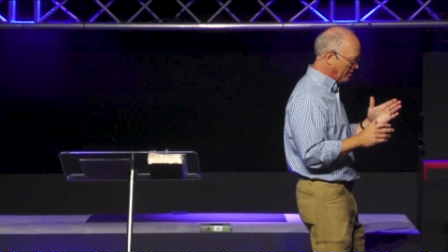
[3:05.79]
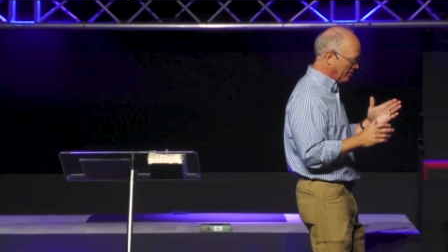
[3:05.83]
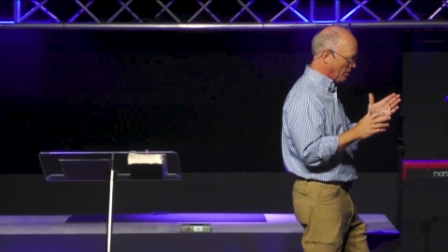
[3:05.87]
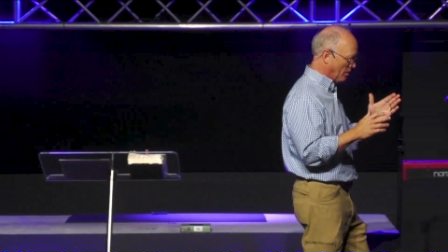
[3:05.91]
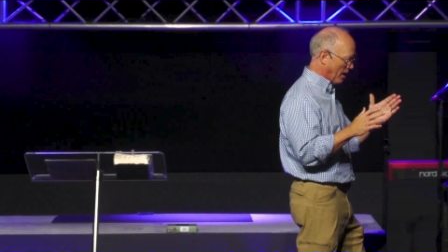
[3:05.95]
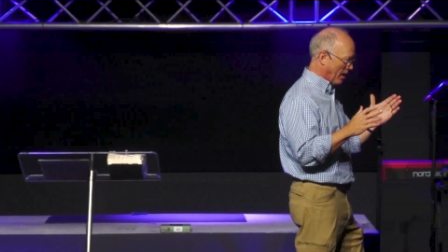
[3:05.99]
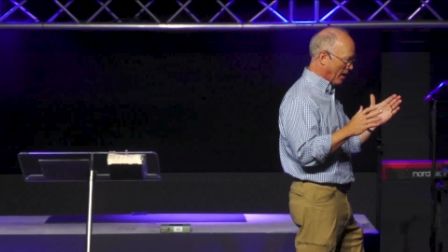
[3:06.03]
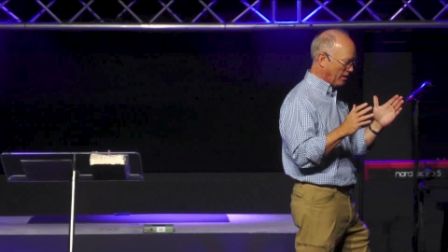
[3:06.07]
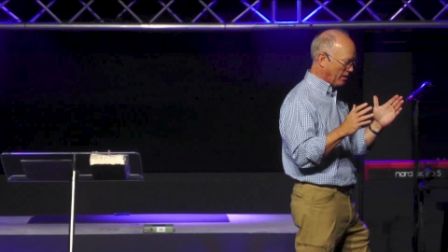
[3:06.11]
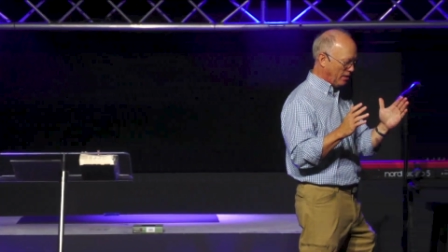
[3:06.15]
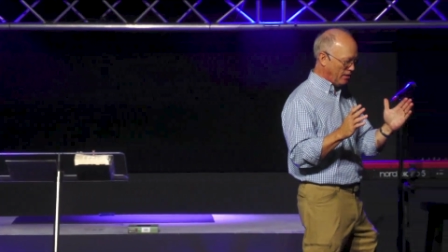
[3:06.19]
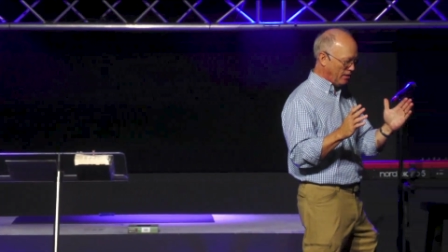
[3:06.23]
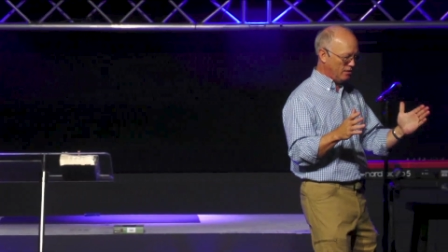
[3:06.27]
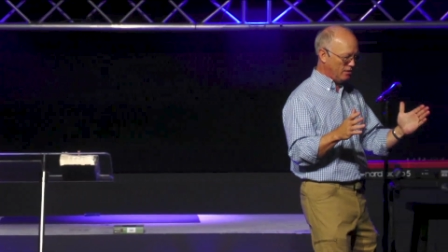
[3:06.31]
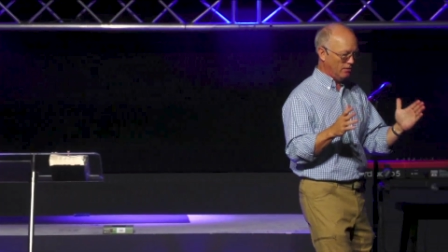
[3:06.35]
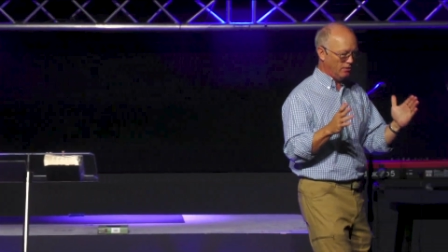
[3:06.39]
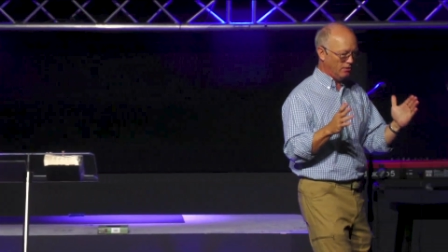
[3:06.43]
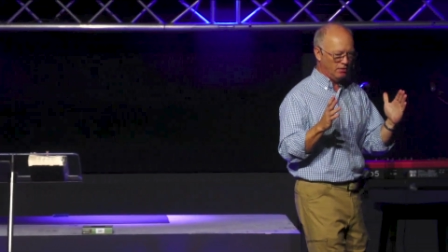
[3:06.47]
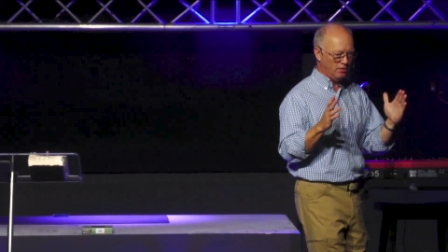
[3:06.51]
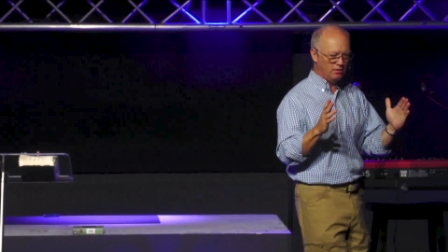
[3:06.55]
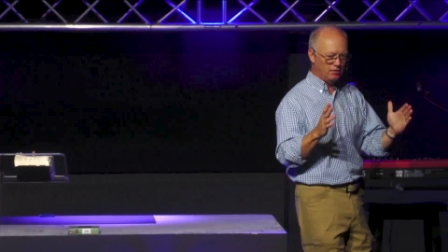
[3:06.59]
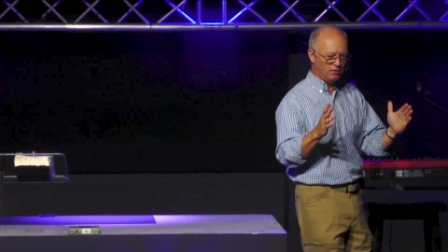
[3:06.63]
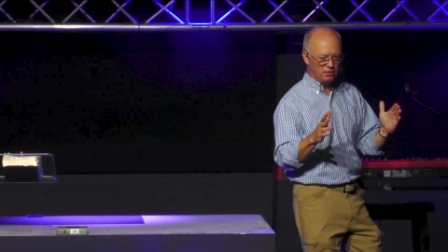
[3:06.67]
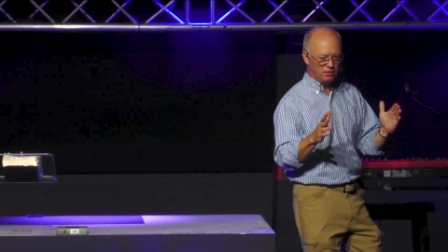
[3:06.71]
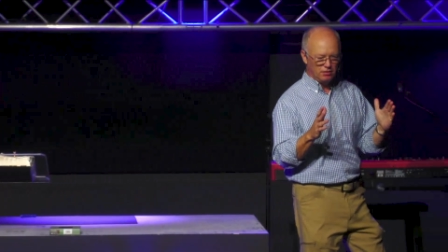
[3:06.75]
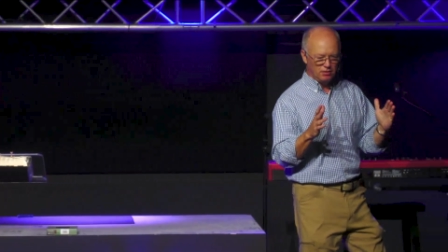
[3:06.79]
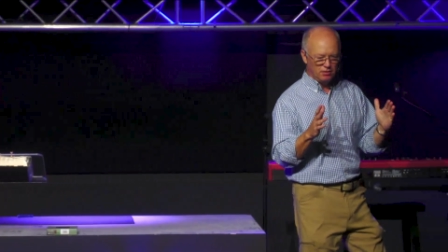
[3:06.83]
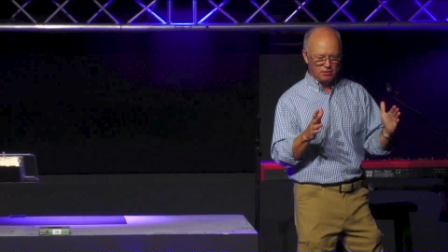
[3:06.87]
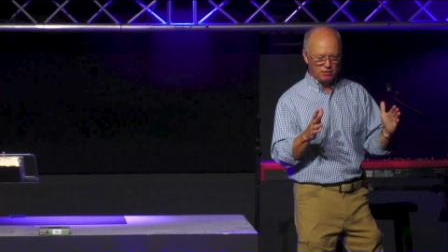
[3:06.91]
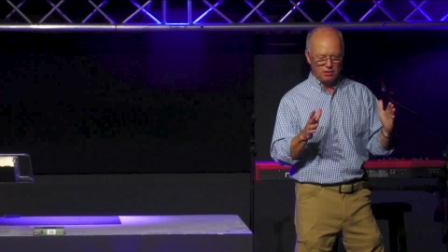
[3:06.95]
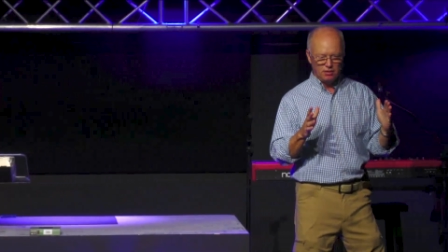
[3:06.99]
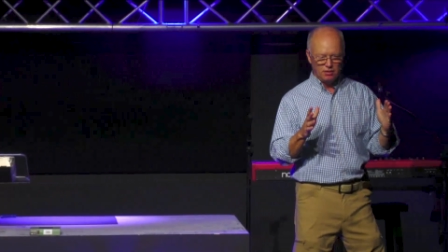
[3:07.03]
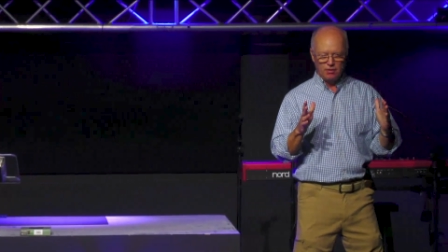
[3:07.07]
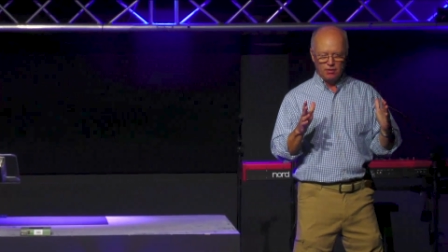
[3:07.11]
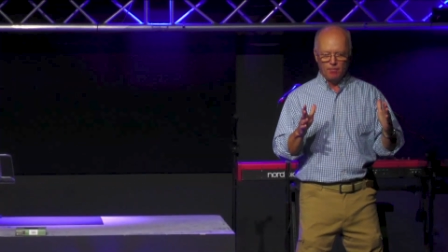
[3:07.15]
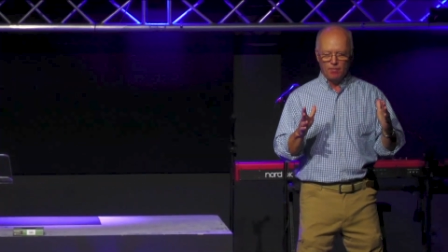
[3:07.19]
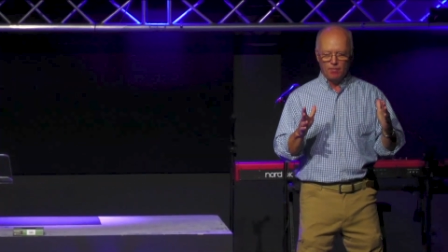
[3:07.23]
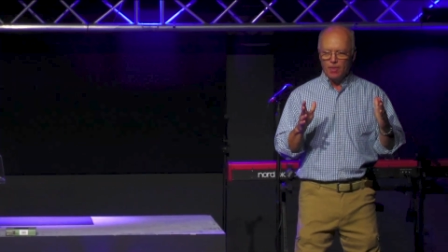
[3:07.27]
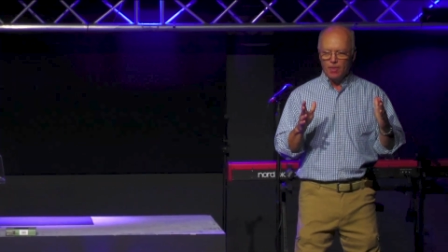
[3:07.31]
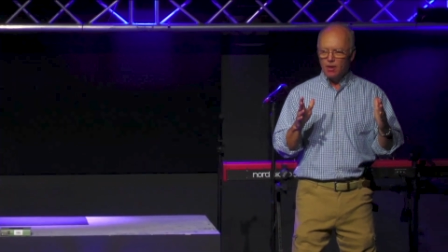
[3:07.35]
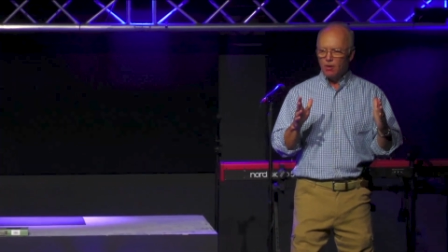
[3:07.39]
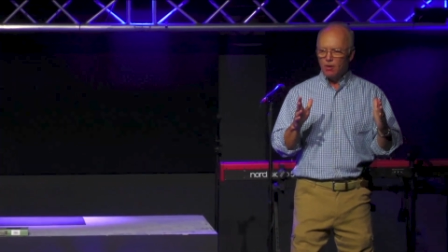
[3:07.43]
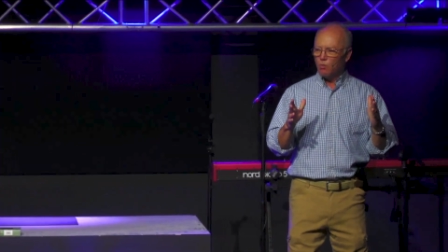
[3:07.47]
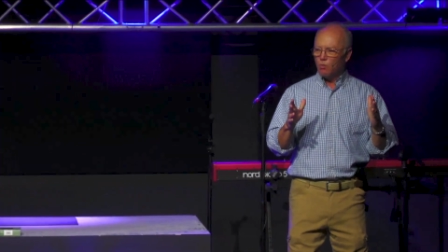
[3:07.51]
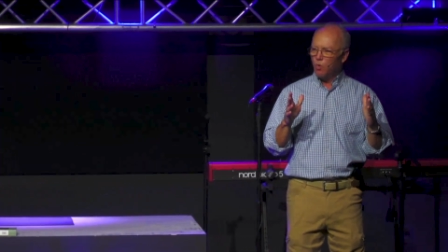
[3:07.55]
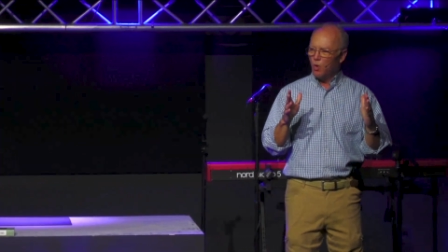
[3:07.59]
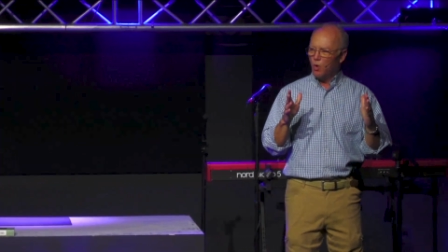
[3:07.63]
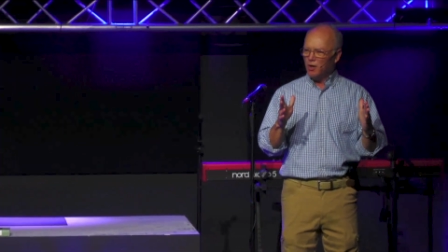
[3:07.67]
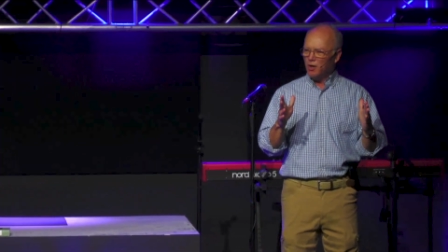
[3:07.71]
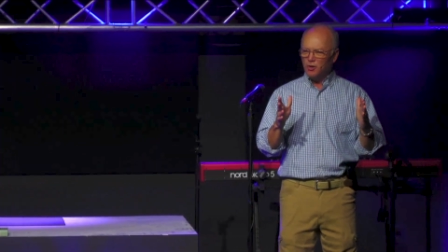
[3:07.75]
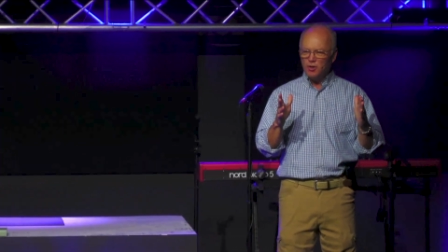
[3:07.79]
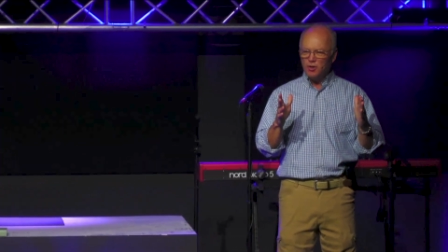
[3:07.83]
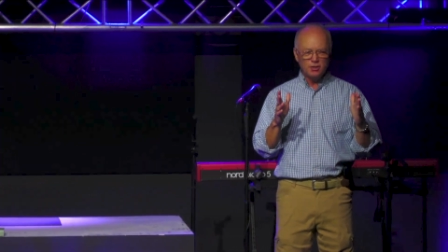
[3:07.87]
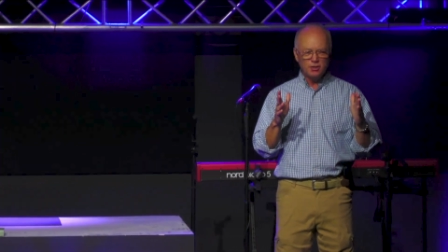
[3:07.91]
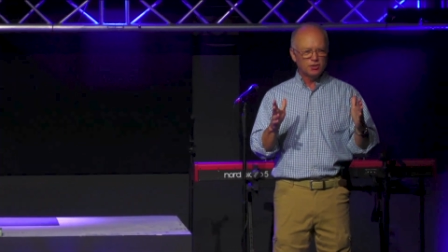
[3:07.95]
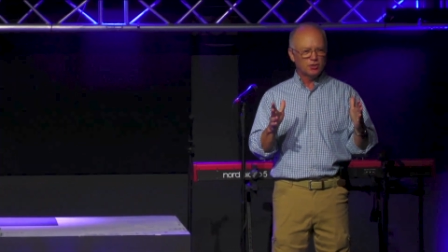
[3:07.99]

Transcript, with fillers: here, where does